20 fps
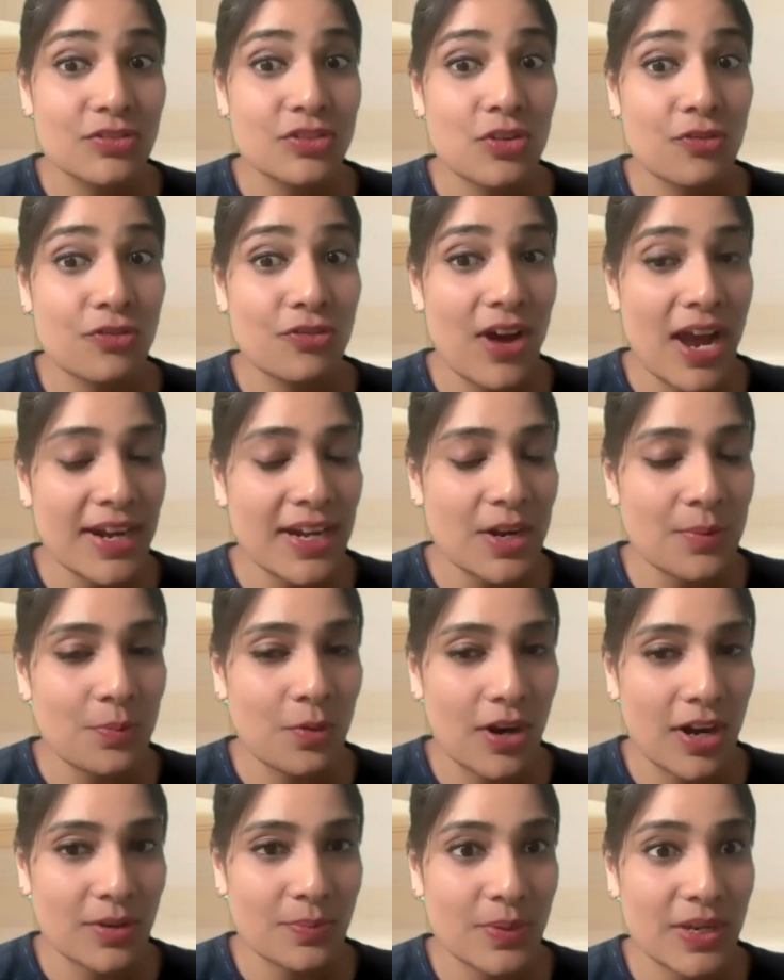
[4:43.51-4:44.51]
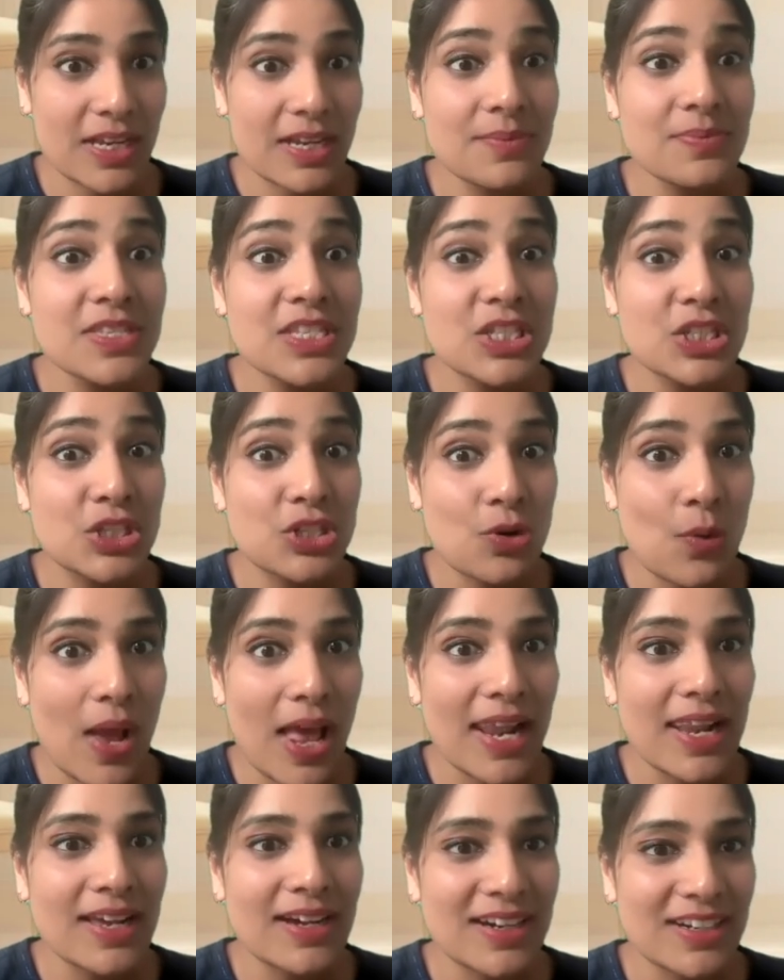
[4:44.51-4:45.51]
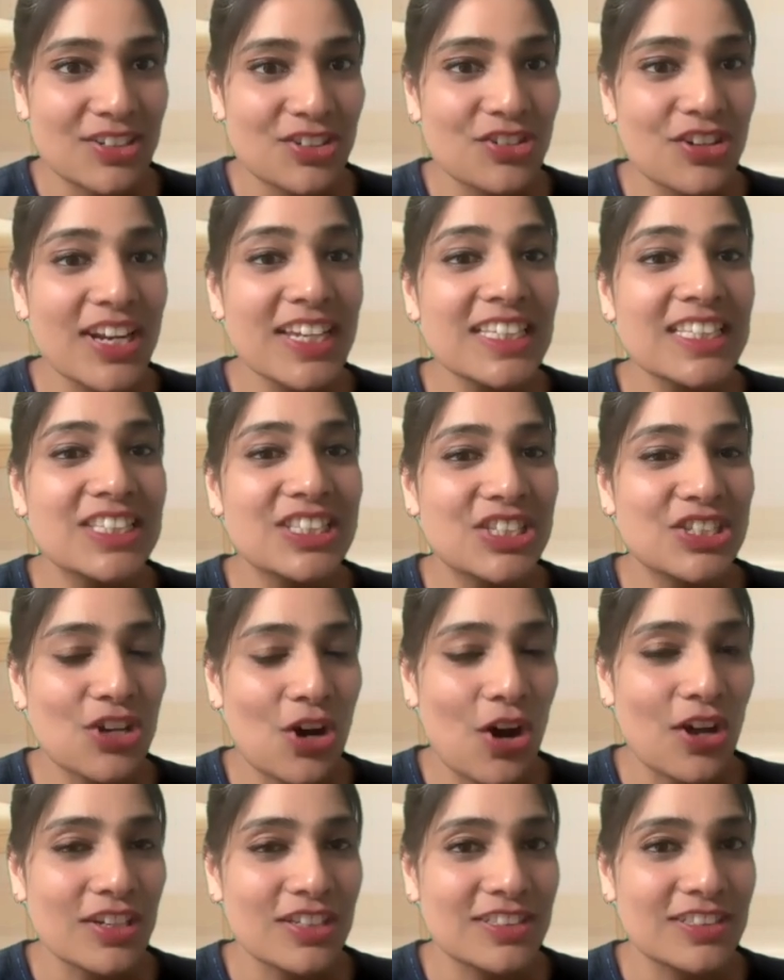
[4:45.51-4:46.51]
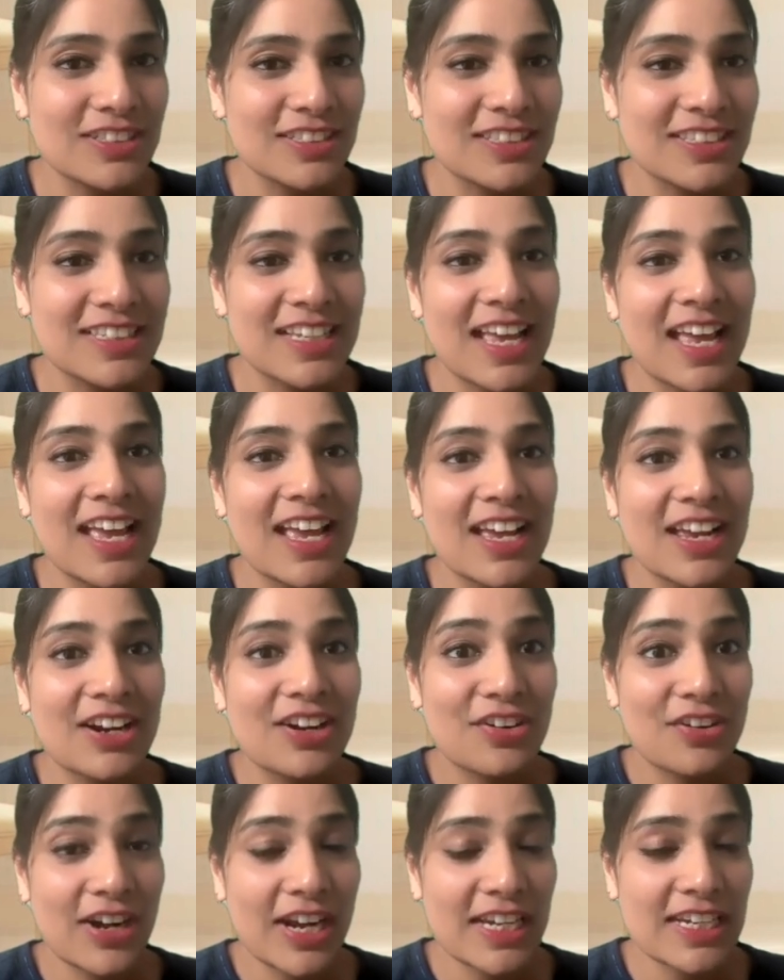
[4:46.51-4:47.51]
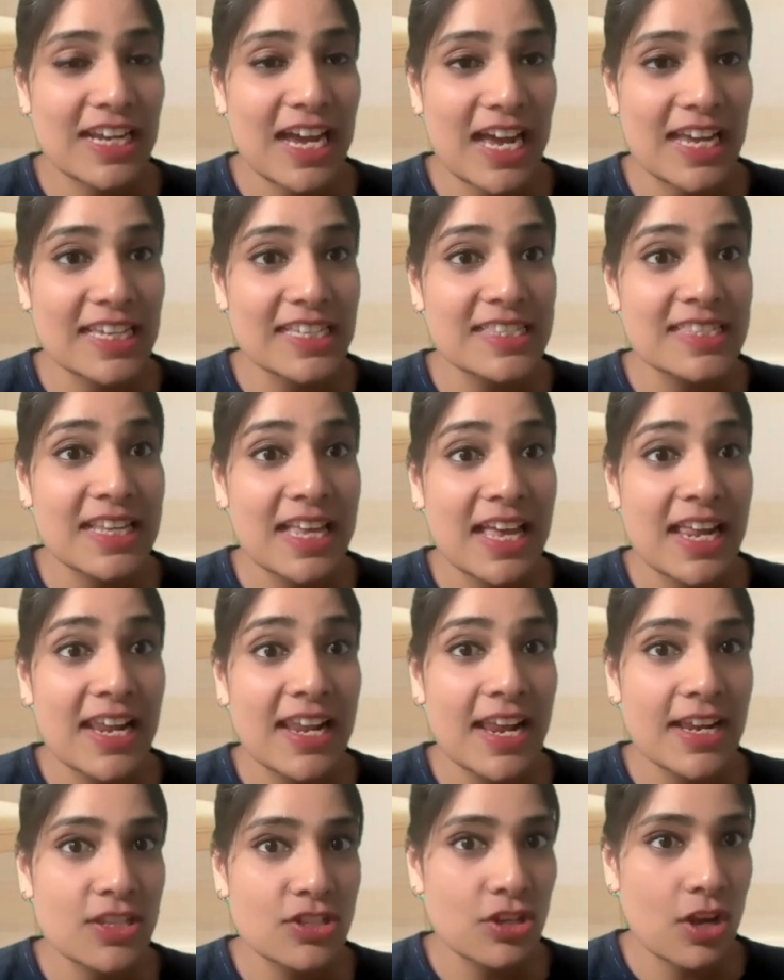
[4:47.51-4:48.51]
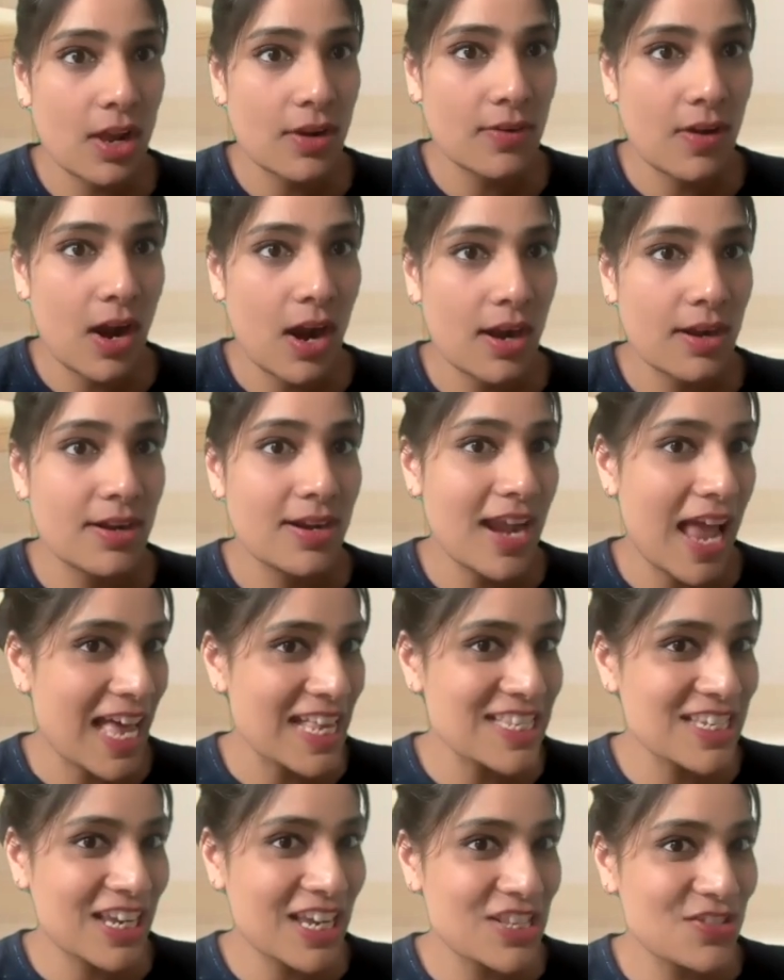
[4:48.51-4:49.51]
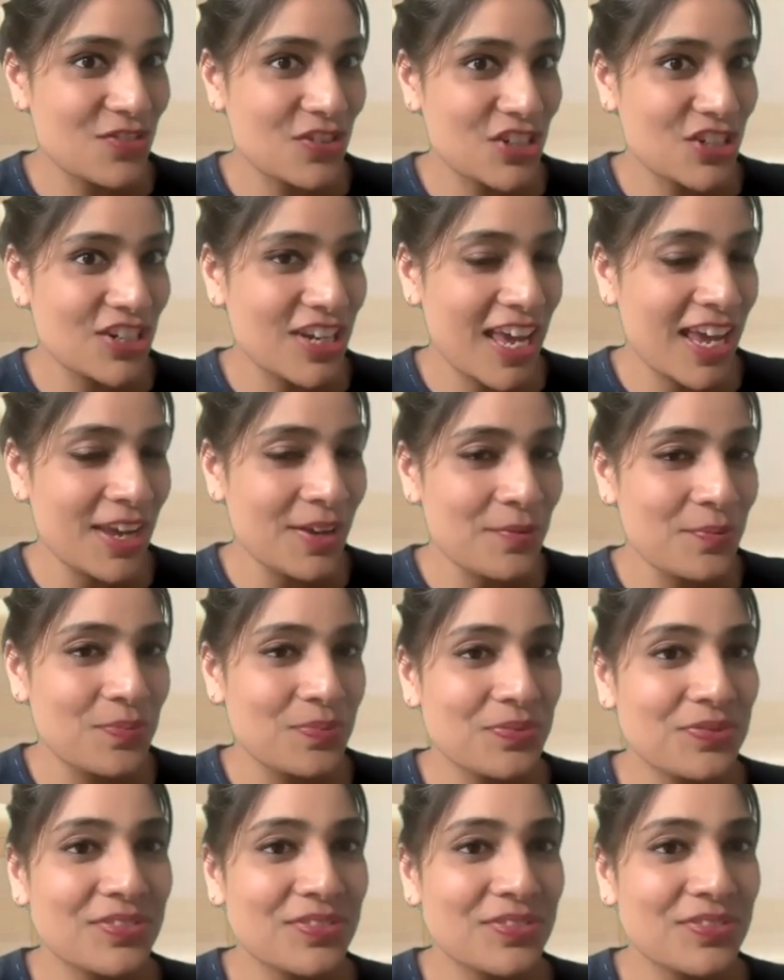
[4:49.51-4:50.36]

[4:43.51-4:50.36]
The final product becomes $1,200. Great guys, let's solve our last case for today.